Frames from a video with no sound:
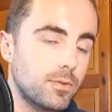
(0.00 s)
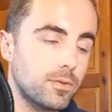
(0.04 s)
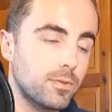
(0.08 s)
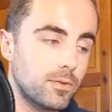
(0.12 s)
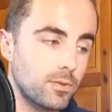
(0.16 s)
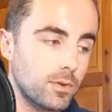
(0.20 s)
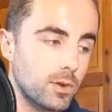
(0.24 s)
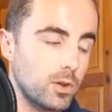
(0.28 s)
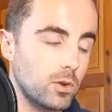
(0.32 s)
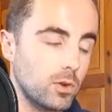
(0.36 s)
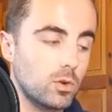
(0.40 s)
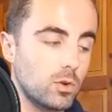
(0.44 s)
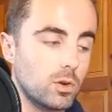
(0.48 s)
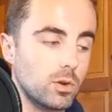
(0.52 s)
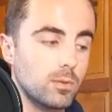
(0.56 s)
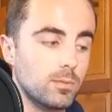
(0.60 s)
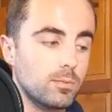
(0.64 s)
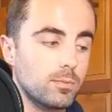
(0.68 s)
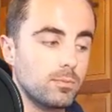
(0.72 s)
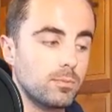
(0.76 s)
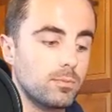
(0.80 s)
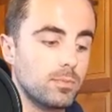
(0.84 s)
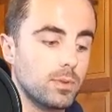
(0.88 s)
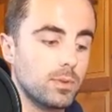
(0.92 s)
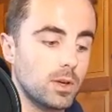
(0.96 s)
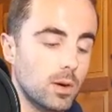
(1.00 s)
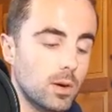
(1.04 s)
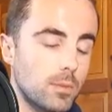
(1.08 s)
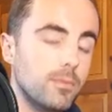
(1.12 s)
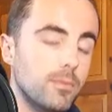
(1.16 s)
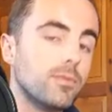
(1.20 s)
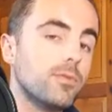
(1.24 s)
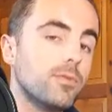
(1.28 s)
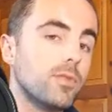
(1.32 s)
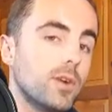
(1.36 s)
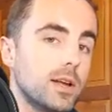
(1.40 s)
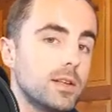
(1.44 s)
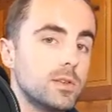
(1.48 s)
you can become
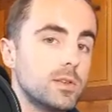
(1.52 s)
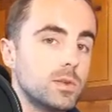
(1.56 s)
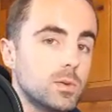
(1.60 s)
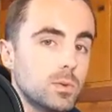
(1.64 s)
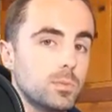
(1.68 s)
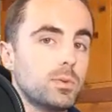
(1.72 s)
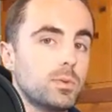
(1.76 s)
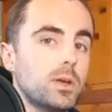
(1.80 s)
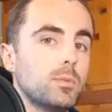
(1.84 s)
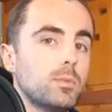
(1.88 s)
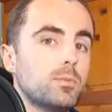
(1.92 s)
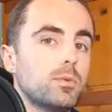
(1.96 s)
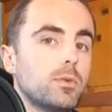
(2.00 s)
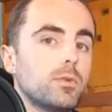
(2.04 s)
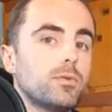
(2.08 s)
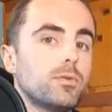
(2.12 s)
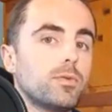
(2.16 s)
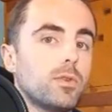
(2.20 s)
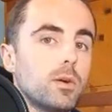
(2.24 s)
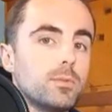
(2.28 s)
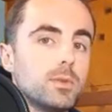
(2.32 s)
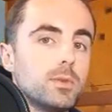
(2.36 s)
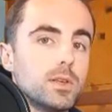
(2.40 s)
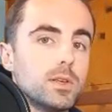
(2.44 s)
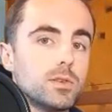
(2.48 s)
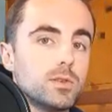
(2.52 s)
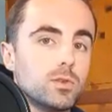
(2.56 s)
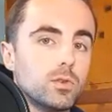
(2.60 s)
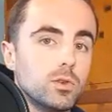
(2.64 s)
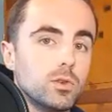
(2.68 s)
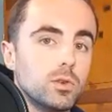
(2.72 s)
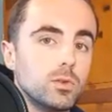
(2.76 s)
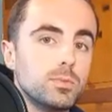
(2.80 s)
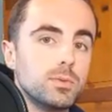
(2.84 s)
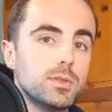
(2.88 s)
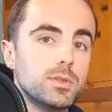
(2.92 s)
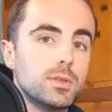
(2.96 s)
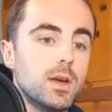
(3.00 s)
friends with people from these
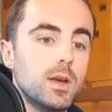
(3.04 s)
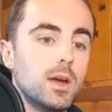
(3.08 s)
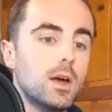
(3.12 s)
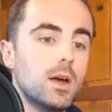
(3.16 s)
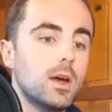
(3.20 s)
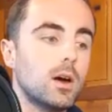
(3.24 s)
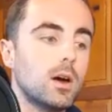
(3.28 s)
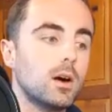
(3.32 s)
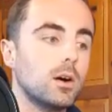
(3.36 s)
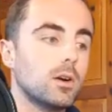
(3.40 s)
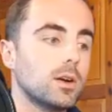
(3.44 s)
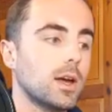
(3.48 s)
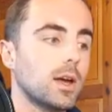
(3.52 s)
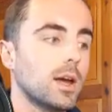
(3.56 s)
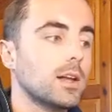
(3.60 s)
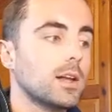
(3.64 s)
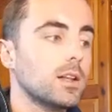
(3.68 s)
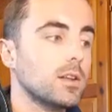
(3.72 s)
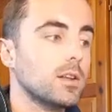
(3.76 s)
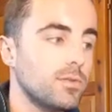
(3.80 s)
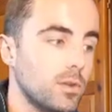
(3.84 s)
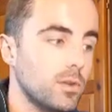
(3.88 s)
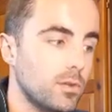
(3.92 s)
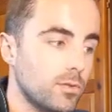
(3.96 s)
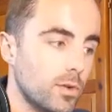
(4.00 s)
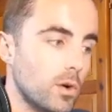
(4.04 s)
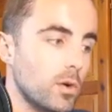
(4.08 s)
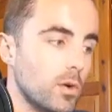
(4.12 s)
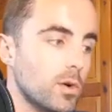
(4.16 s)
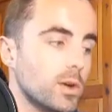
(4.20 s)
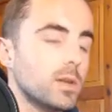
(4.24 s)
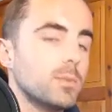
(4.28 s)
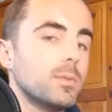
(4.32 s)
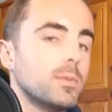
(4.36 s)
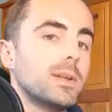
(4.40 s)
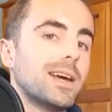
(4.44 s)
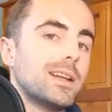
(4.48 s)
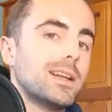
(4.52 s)
groups. Okay, and if you've
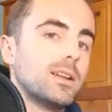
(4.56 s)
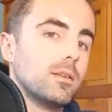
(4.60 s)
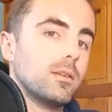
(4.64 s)
already been adding